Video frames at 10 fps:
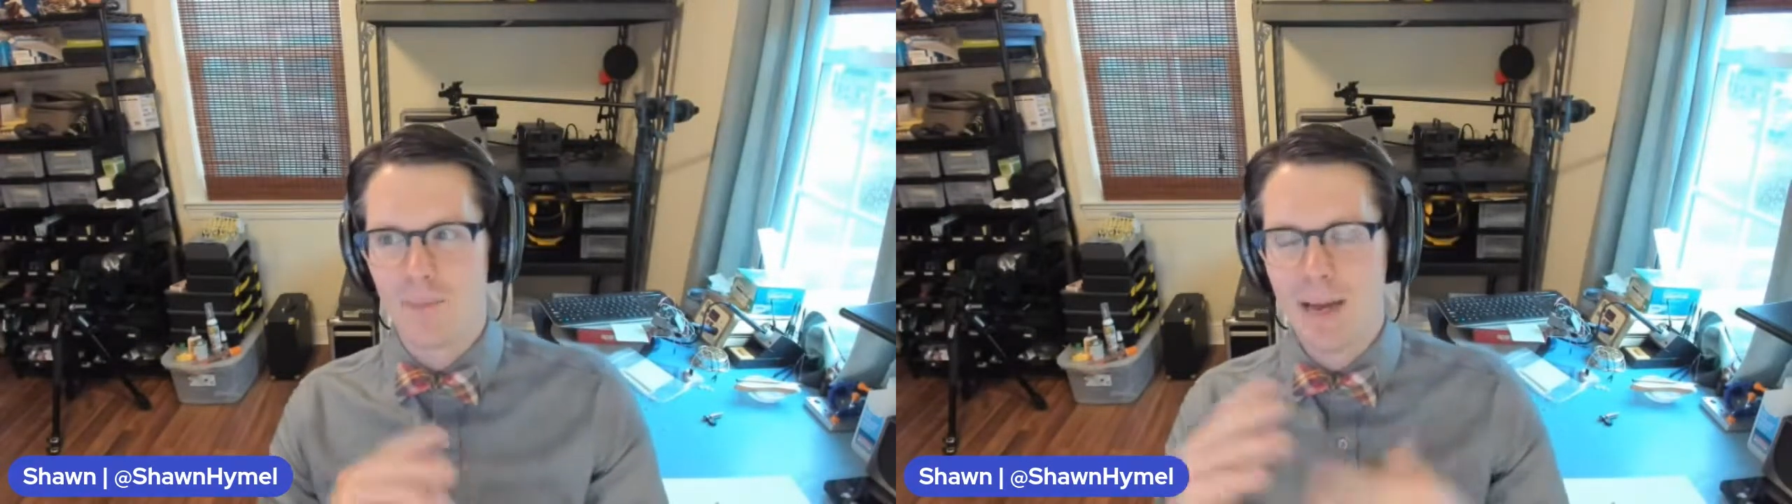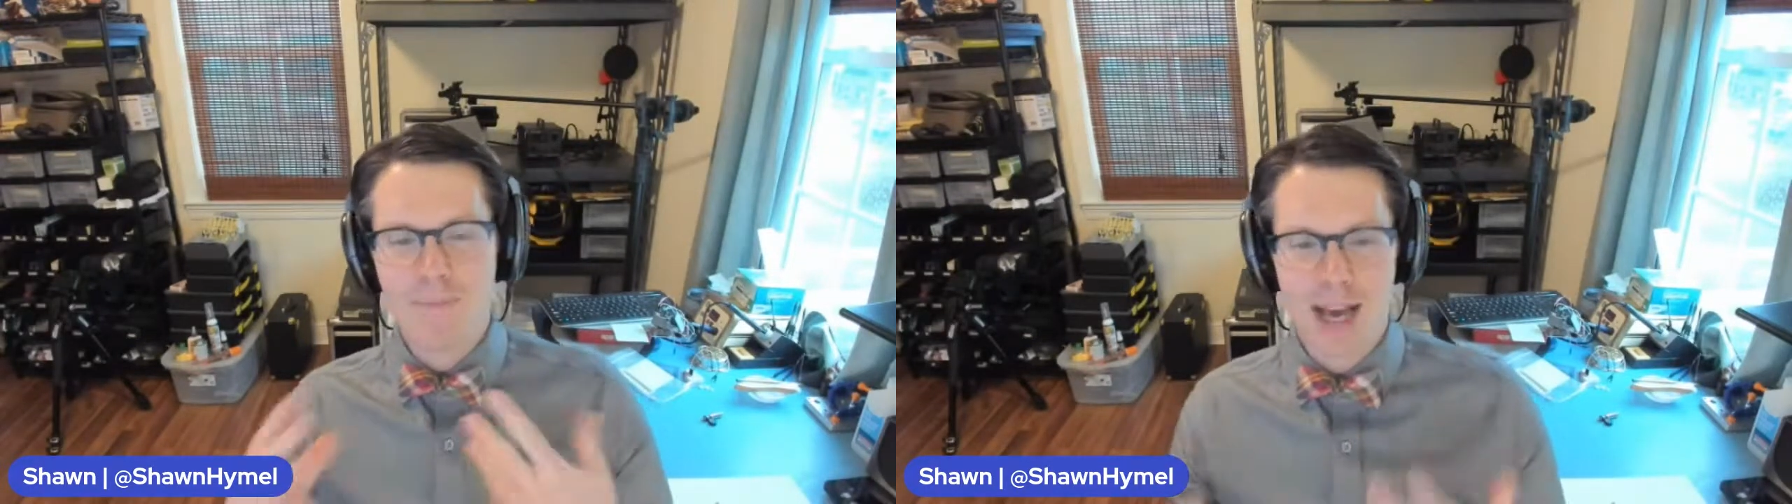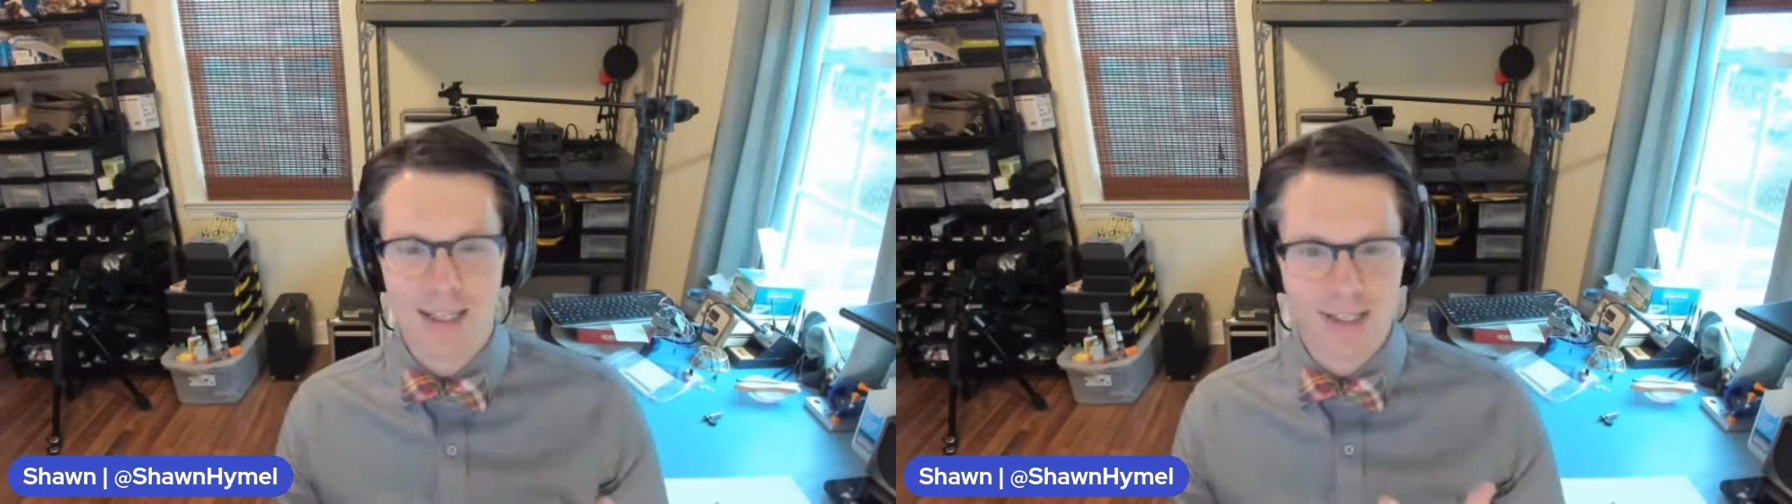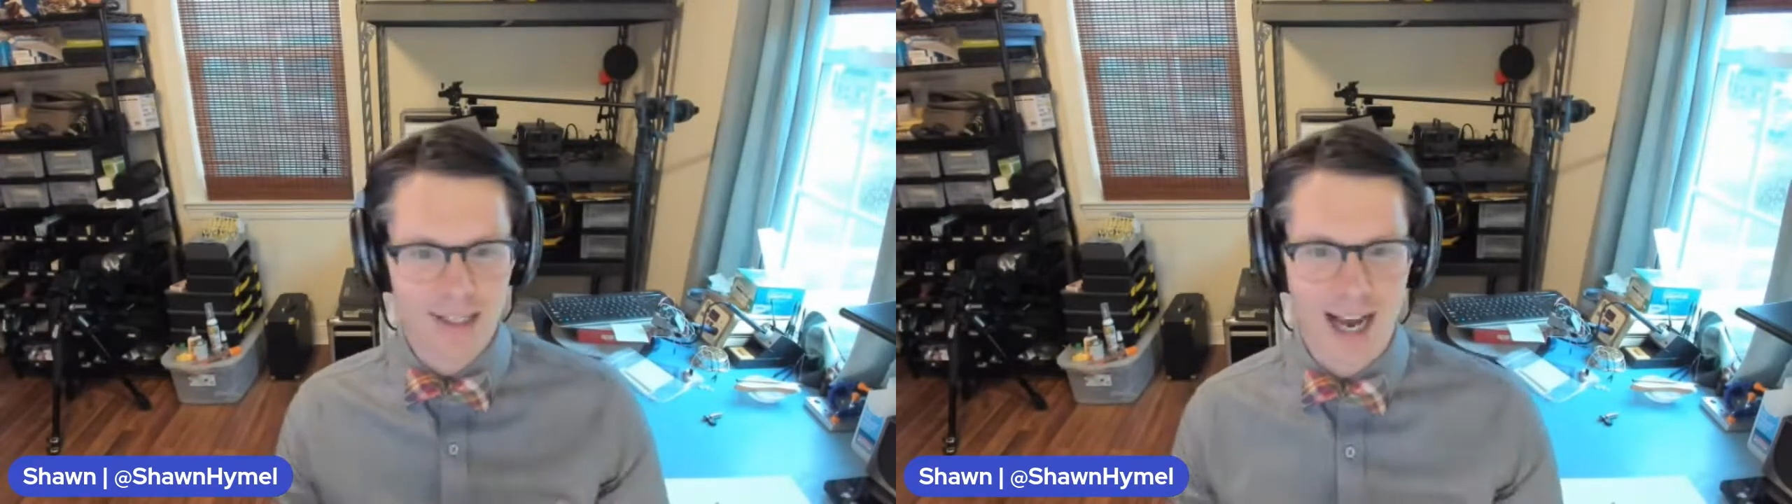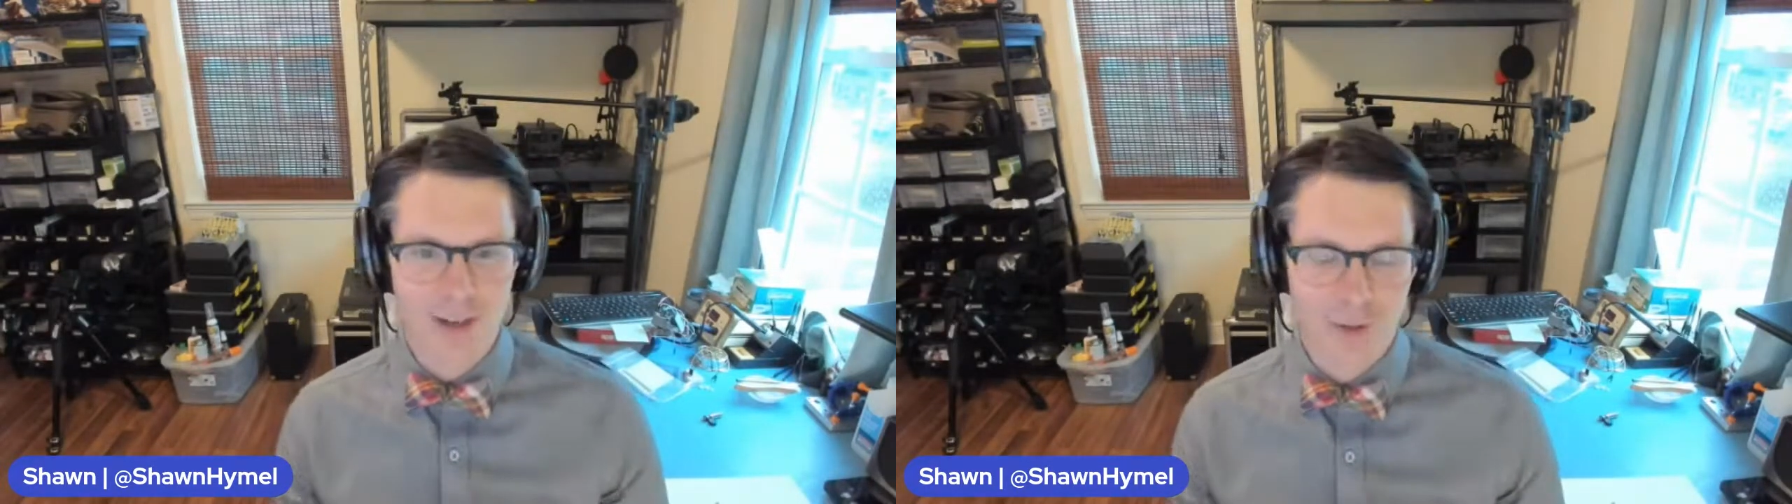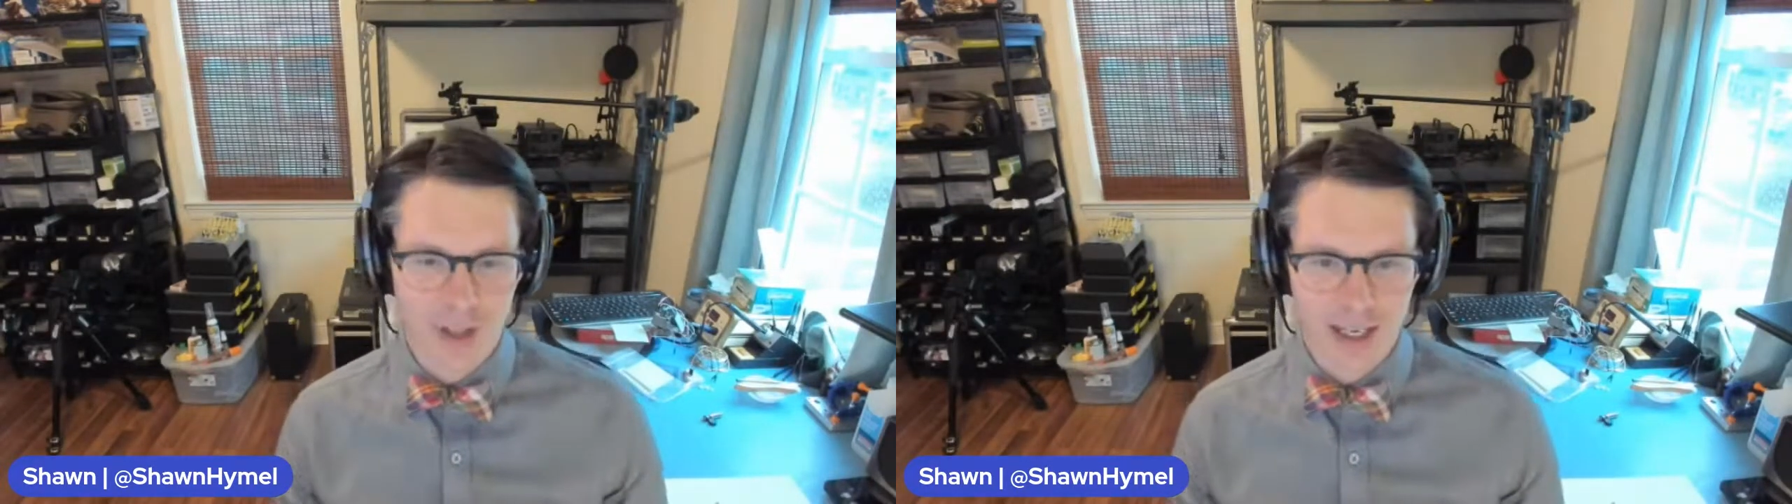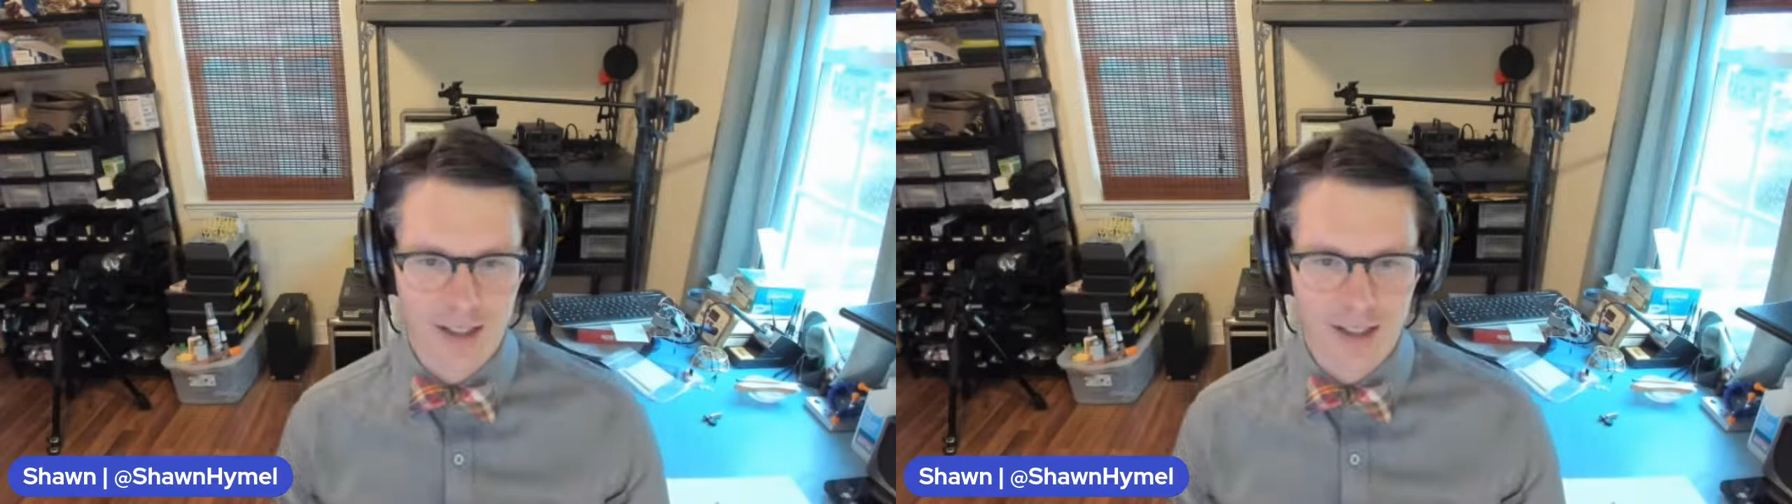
embedded side of things.